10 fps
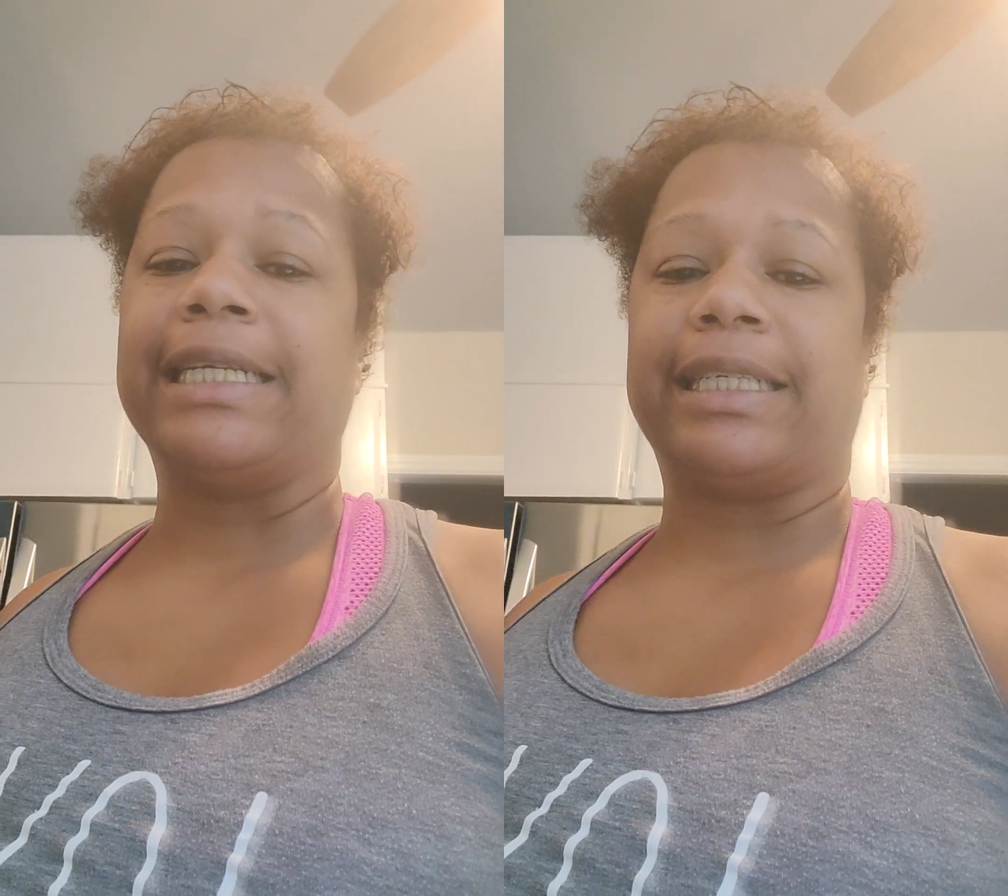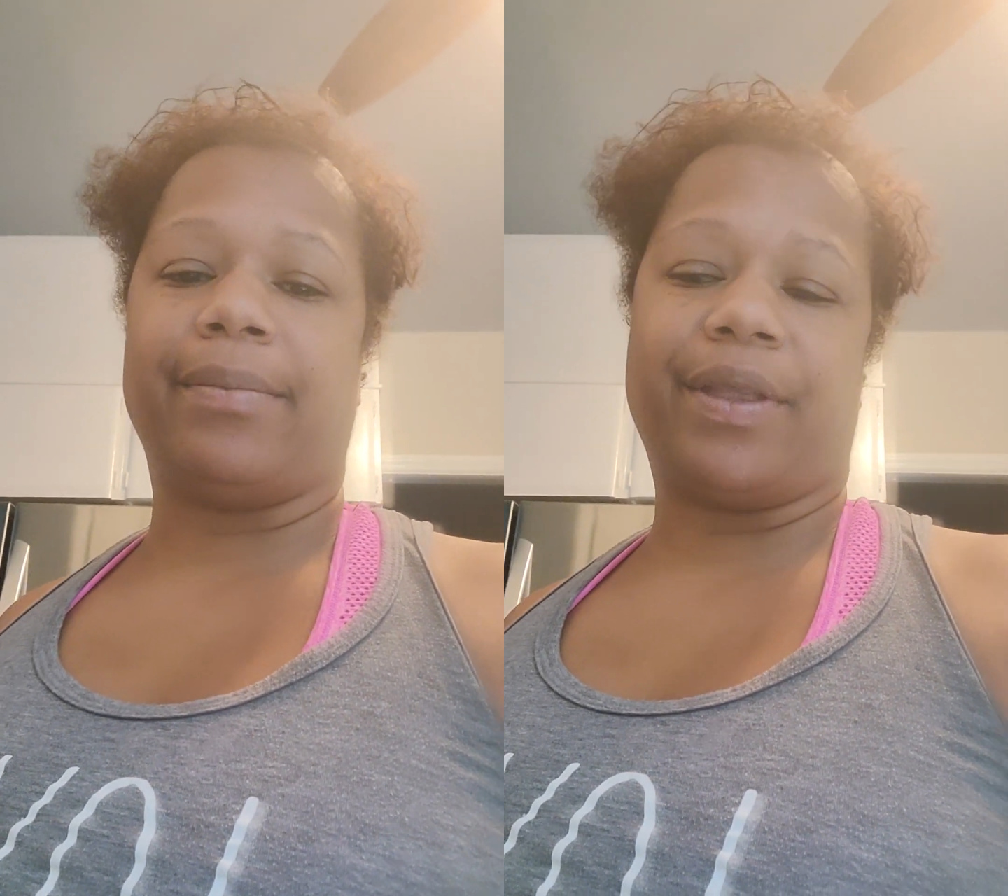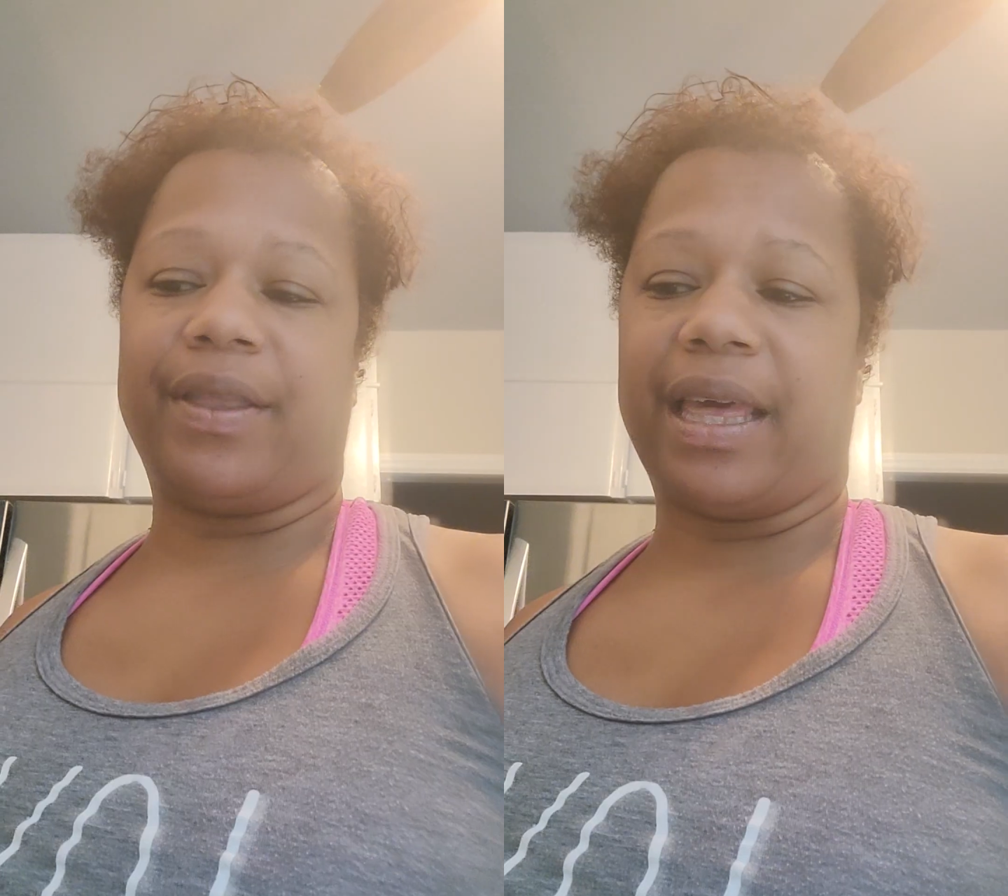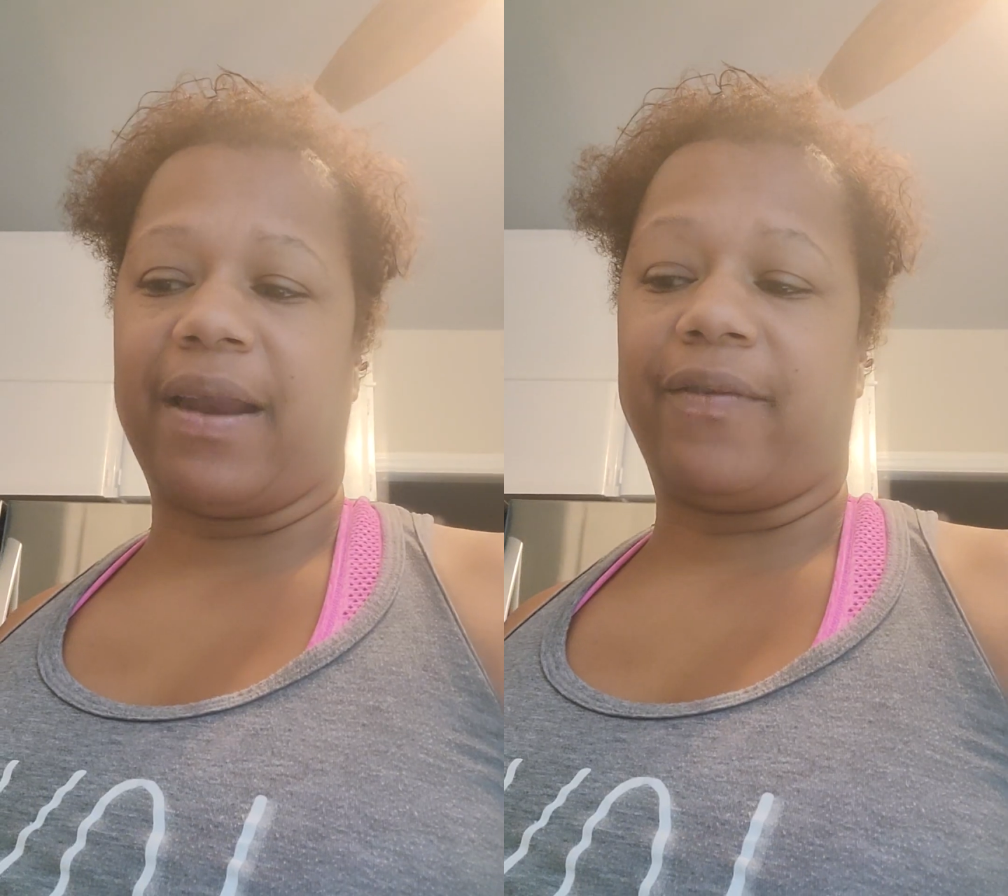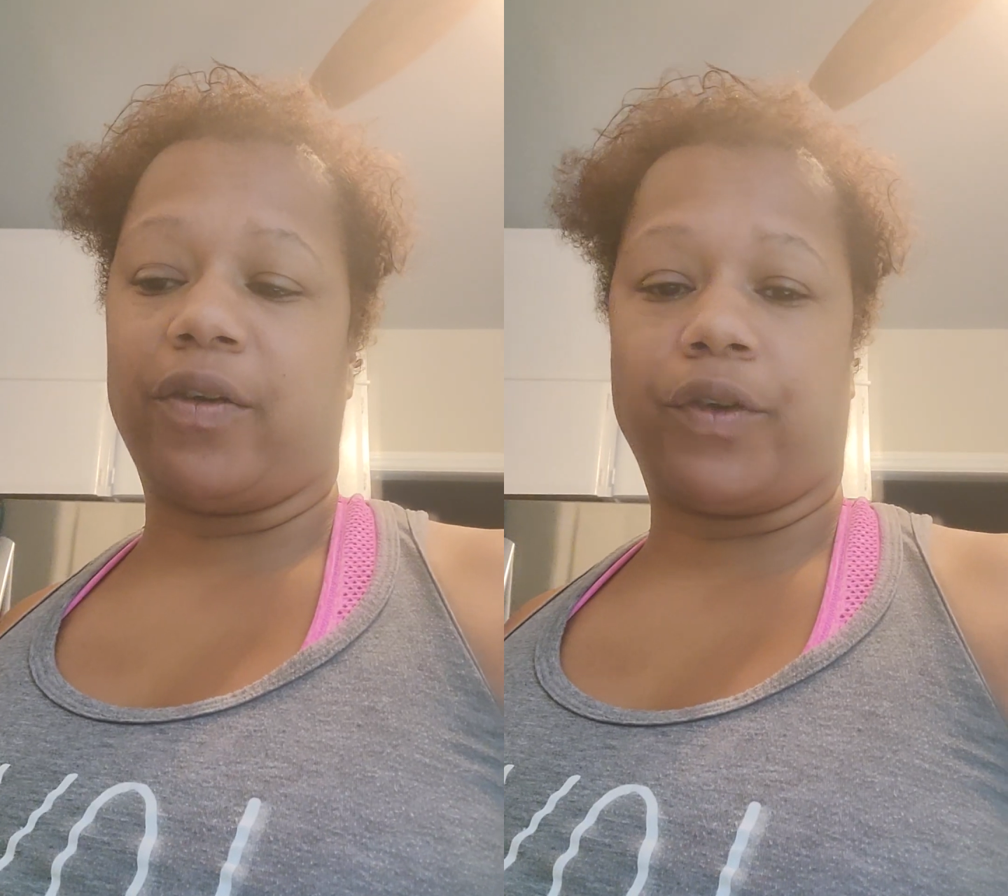something
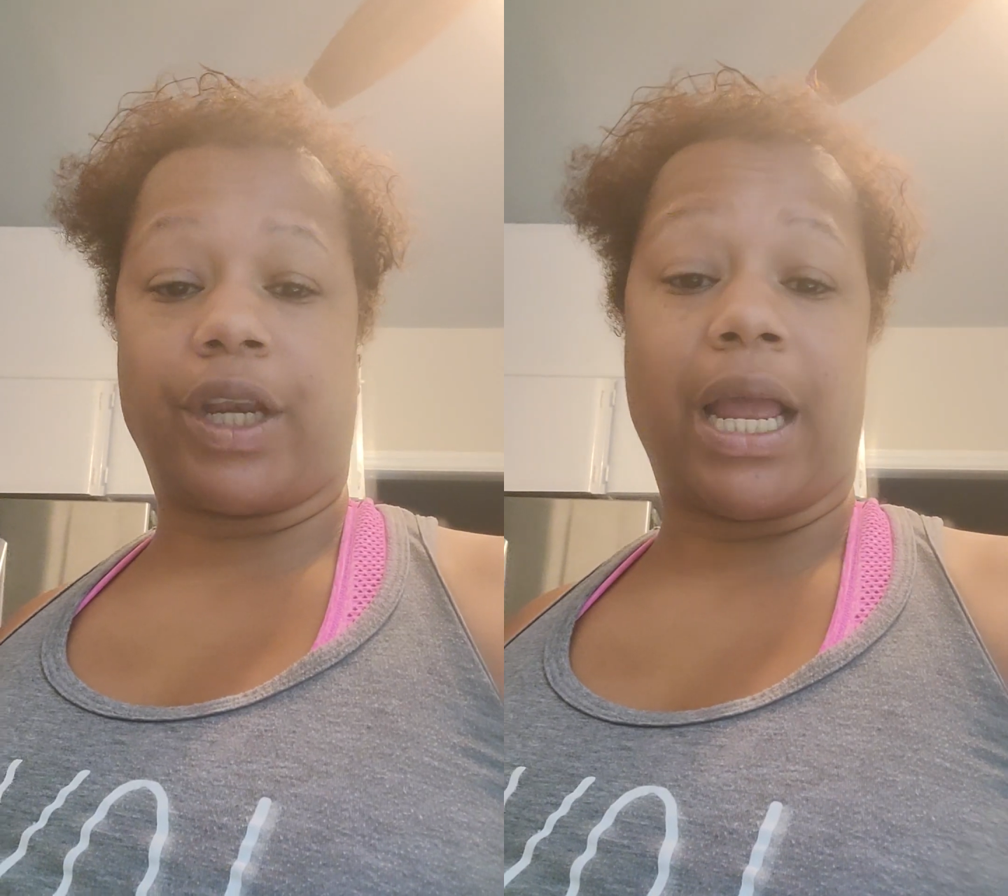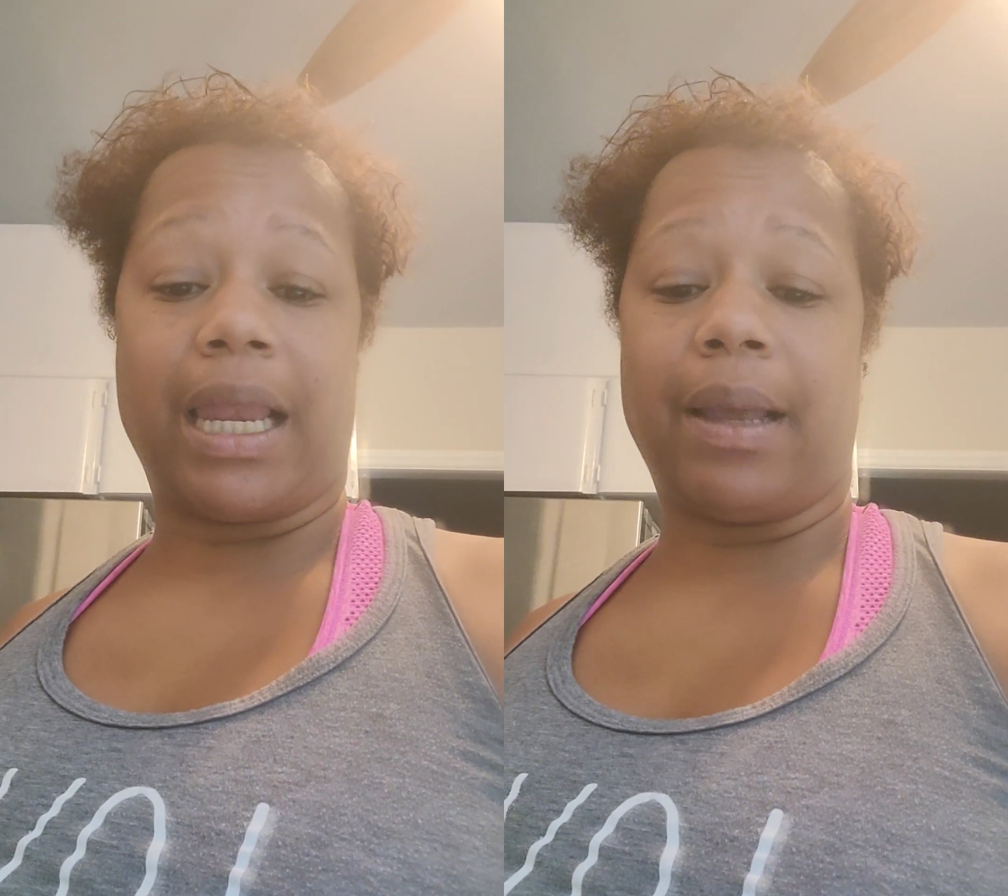that I've learned.